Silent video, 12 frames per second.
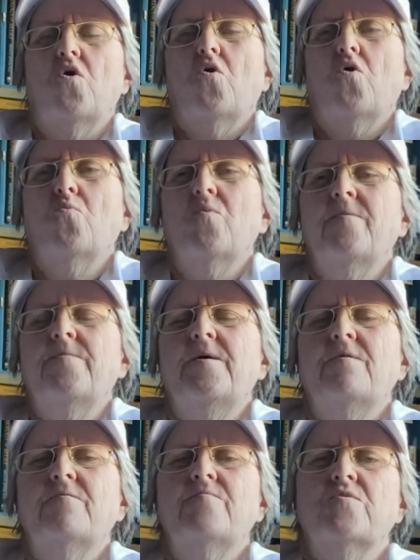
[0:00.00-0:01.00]
or when
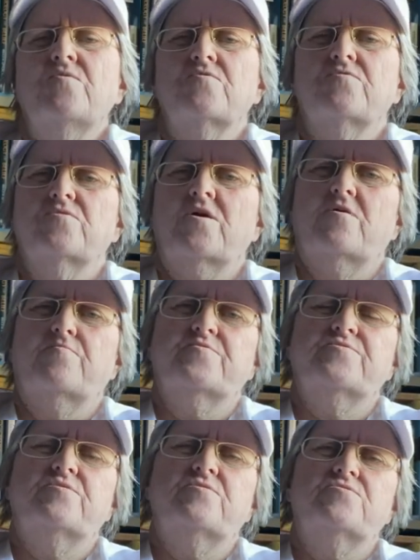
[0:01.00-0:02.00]
they're in their learned
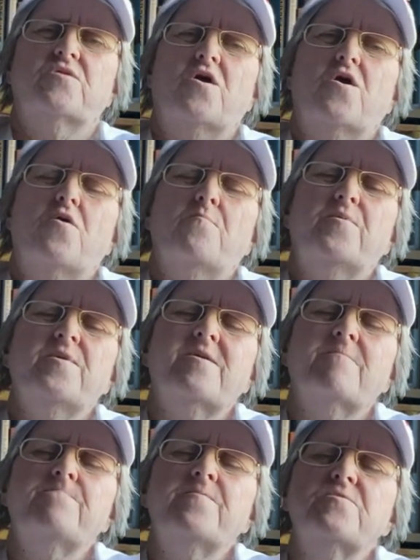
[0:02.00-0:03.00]
helplessness. But it
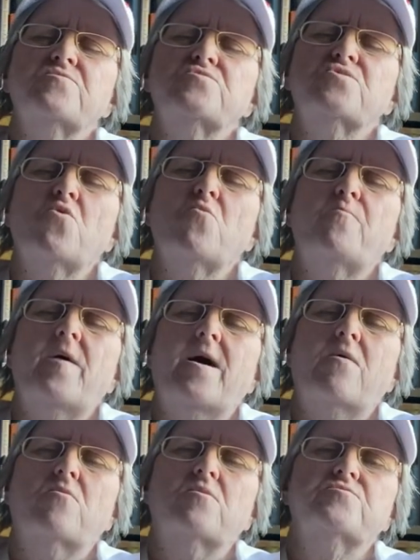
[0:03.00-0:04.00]
can feel so
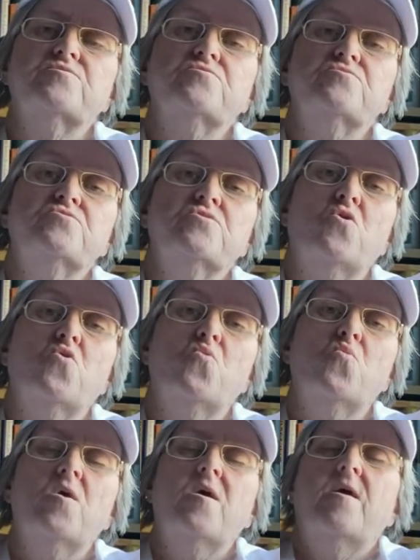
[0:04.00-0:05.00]
powerless and so